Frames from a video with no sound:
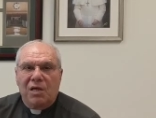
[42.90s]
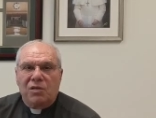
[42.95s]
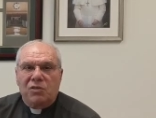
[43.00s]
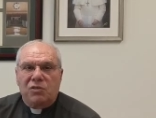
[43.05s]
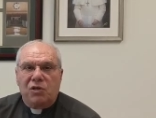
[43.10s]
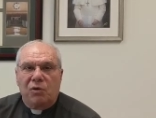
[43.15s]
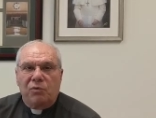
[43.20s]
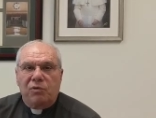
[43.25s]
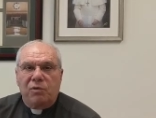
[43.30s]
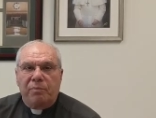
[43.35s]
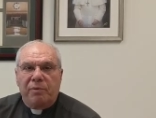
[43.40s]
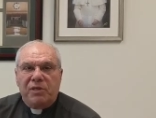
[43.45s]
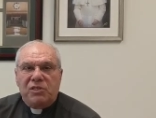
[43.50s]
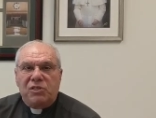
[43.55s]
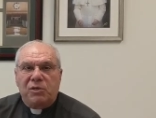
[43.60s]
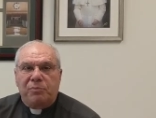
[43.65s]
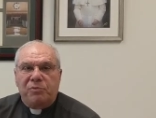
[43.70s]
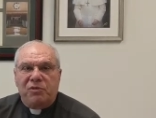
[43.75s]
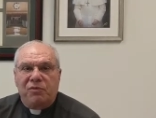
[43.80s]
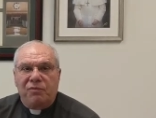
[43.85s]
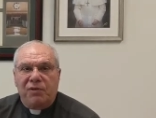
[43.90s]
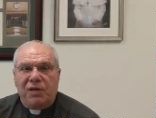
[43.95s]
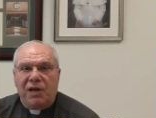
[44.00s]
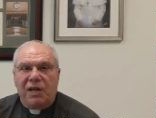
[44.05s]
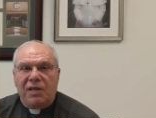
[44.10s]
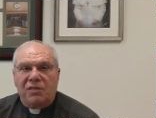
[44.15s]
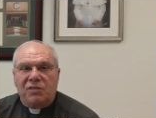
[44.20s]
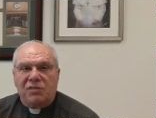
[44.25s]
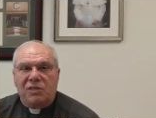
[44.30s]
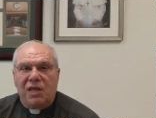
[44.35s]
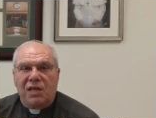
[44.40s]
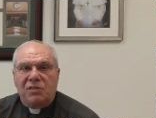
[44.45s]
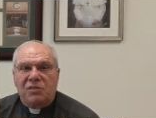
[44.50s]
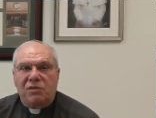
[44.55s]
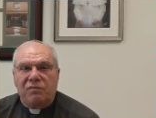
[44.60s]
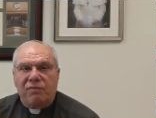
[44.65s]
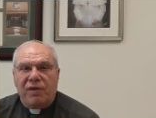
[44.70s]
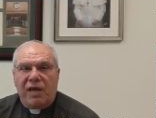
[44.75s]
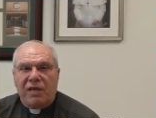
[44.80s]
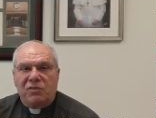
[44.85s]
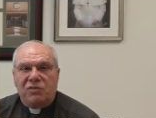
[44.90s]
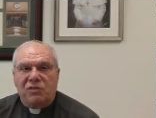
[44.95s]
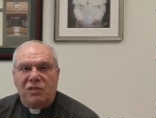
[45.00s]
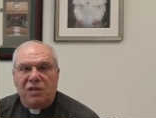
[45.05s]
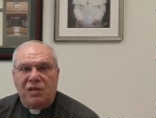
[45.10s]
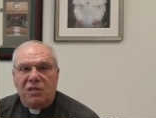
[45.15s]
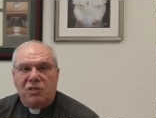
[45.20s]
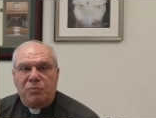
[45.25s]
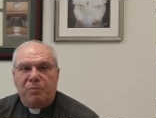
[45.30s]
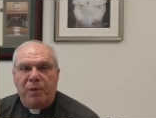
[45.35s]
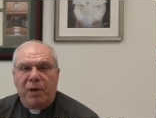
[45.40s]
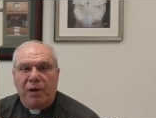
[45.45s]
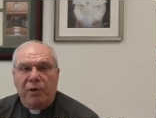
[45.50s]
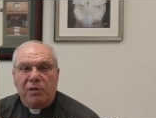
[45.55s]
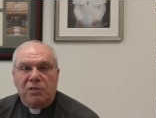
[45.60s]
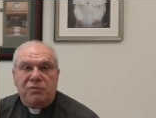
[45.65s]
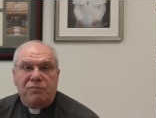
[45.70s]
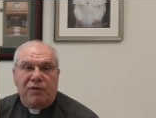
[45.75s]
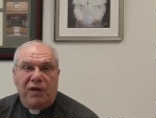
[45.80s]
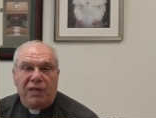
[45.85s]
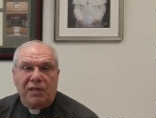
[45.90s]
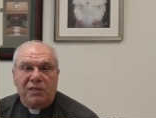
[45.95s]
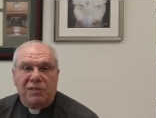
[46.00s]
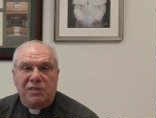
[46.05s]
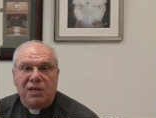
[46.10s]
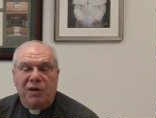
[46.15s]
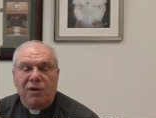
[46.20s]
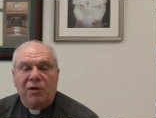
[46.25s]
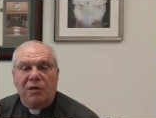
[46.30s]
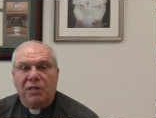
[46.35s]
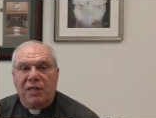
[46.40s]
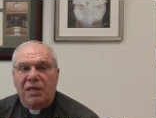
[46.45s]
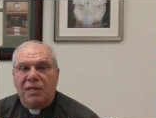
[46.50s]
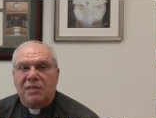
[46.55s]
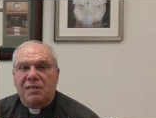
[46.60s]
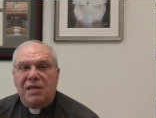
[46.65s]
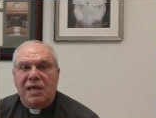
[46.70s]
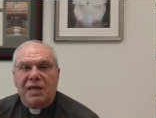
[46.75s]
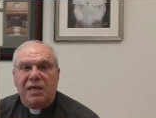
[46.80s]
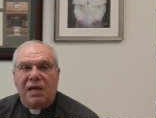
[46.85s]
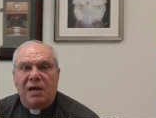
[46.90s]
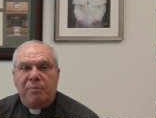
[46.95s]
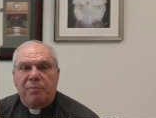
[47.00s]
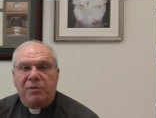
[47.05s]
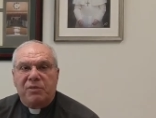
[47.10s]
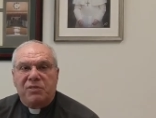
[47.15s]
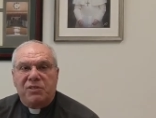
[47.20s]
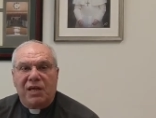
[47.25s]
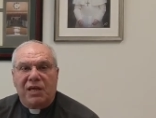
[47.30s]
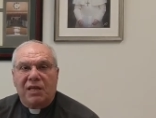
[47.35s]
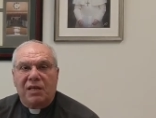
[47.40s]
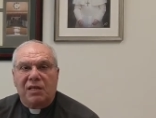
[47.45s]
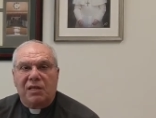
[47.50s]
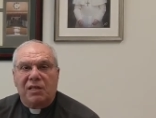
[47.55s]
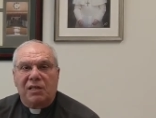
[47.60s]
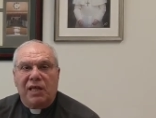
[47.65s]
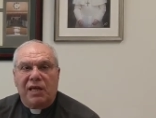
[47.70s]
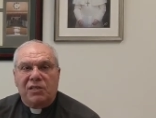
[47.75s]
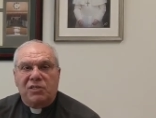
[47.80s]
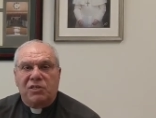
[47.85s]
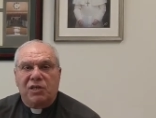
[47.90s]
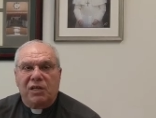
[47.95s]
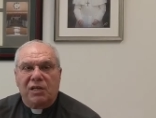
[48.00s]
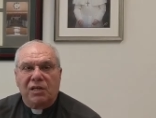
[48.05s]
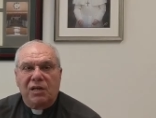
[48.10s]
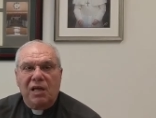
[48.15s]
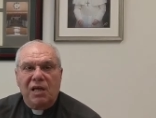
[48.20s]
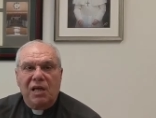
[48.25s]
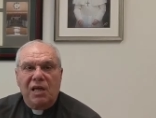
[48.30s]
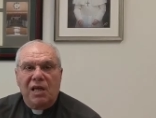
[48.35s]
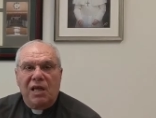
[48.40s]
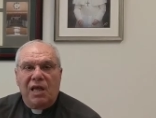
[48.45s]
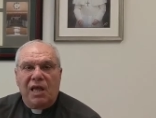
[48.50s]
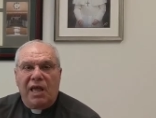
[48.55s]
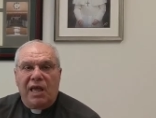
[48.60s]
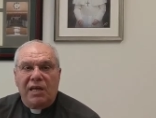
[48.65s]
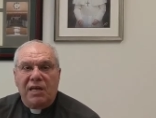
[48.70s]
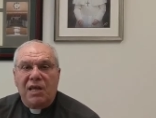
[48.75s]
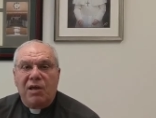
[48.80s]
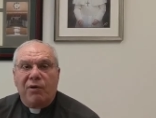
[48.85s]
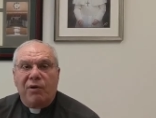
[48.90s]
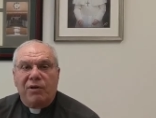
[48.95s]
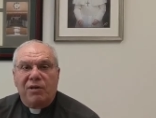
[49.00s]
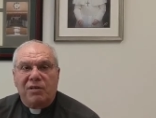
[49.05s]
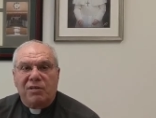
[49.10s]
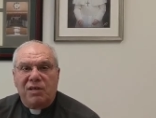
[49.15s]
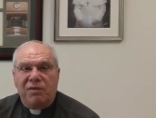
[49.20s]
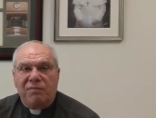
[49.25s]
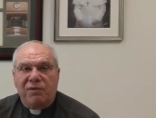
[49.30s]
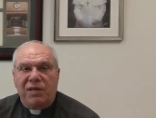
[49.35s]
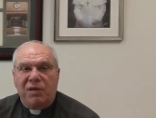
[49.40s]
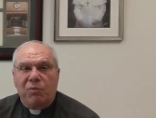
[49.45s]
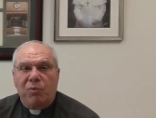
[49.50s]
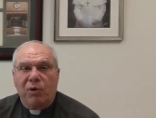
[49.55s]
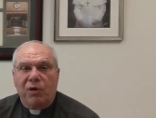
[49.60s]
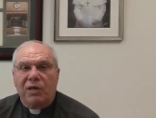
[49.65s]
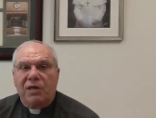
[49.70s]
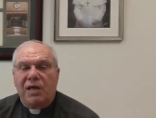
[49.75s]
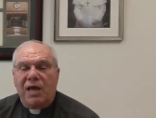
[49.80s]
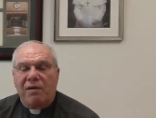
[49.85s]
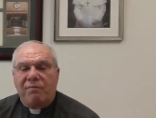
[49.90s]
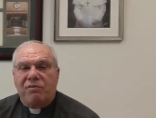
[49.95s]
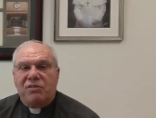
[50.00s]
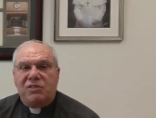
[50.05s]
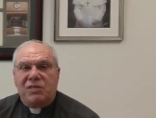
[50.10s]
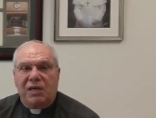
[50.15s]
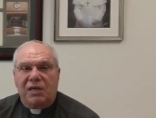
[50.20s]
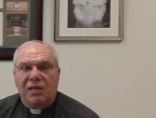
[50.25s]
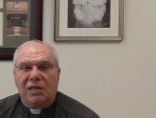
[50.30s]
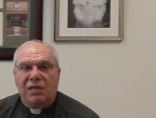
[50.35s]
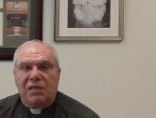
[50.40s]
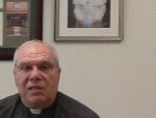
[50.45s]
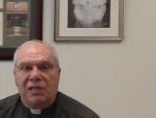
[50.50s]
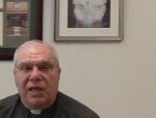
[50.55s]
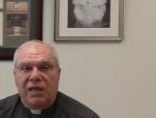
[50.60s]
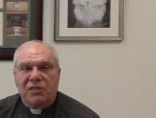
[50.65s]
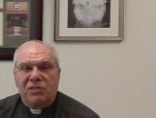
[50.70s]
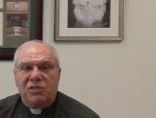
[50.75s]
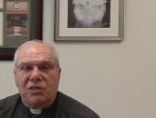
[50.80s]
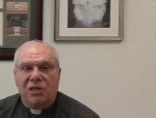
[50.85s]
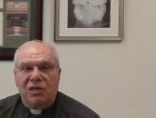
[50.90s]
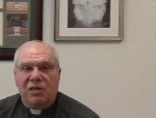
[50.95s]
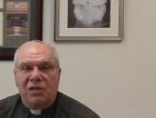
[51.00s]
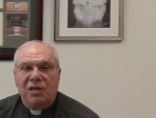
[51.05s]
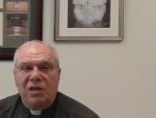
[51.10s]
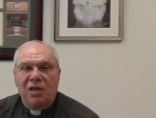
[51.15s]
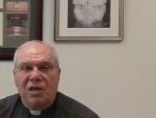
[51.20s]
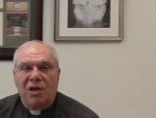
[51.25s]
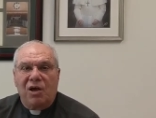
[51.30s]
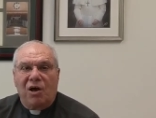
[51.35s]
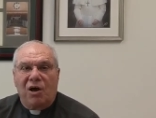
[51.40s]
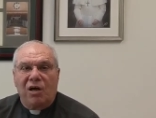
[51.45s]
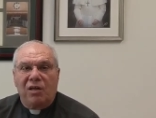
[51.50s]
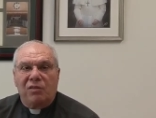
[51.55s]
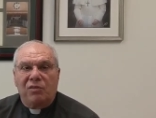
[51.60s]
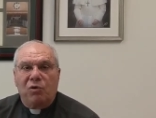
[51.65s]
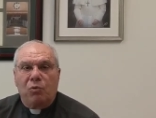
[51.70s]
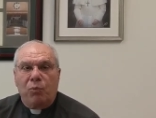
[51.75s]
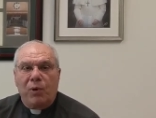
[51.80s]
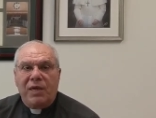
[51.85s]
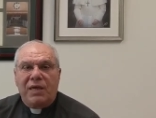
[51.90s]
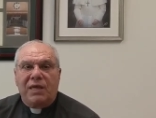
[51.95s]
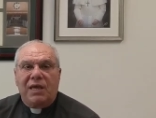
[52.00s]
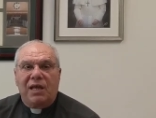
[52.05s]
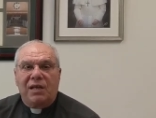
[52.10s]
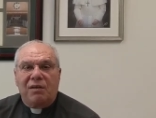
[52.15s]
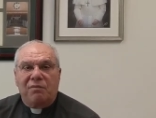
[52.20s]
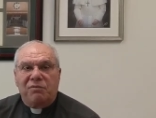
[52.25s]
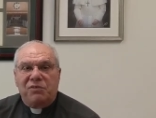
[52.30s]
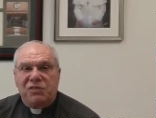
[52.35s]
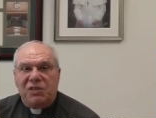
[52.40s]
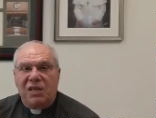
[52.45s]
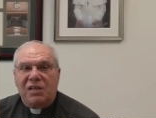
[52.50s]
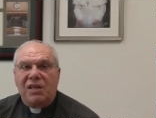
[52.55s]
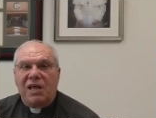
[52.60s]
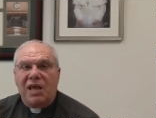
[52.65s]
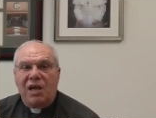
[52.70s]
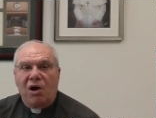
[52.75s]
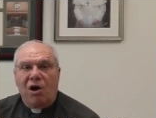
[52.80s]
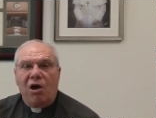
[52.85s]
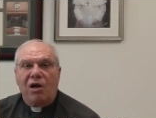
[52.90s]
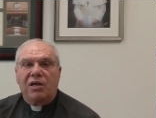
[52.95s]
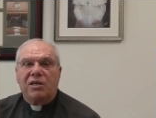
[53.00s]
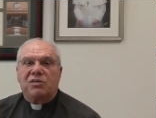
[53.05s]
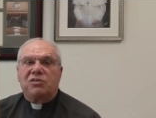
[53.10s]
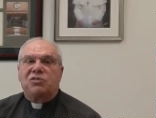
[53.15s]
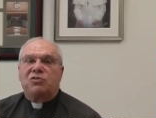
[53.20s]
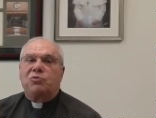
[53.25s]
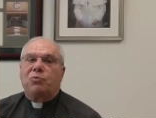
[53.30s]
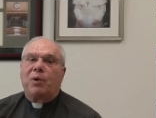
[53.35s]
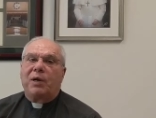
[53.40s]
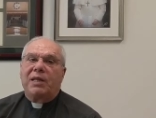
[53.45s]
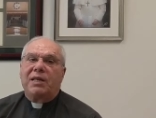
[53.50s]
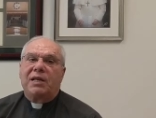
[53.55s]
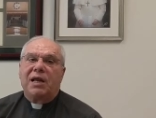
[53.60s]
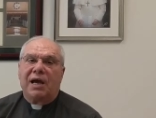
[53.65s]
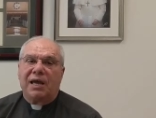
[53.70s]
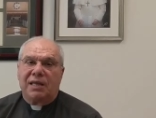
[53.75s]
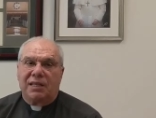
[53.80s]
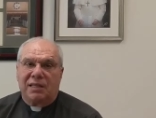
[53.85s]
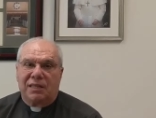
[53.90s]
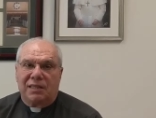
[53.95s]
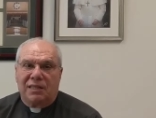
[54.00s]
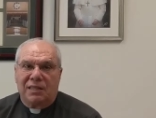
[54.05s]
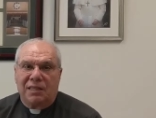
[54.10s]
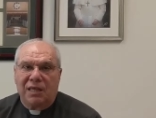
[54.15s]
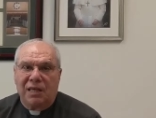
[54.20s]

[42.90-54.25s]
So the bishops of the United States have asked that each parish voluntarily take up a second collection. And here at Nativity, we're going to have a second collection on the weekend of Sunday, August 29th.